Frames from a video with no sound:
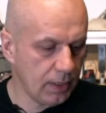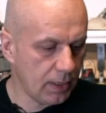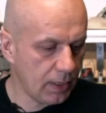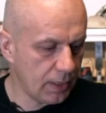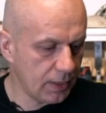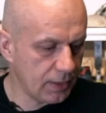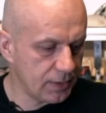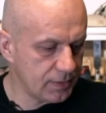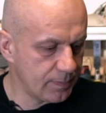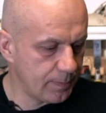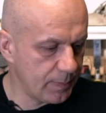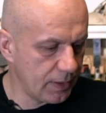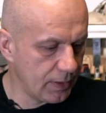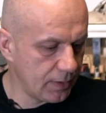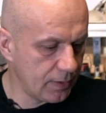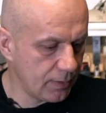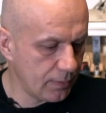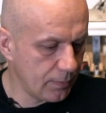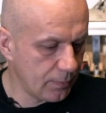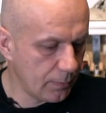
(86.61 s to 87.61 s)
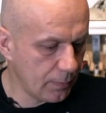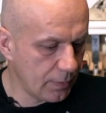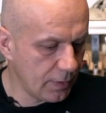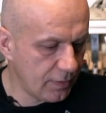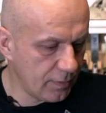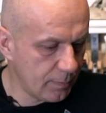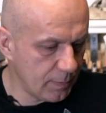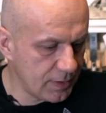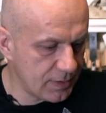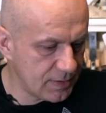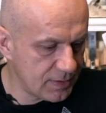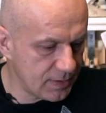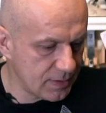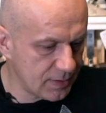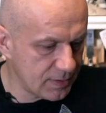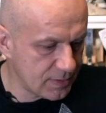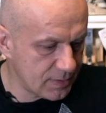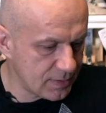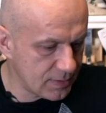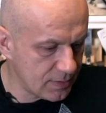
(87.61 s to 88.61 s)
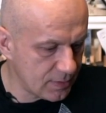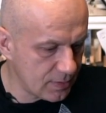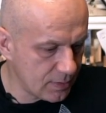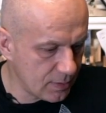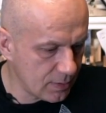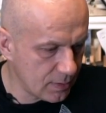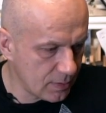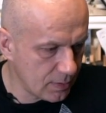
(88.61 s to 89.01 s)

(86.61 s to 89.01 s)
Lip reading: and it's been with me since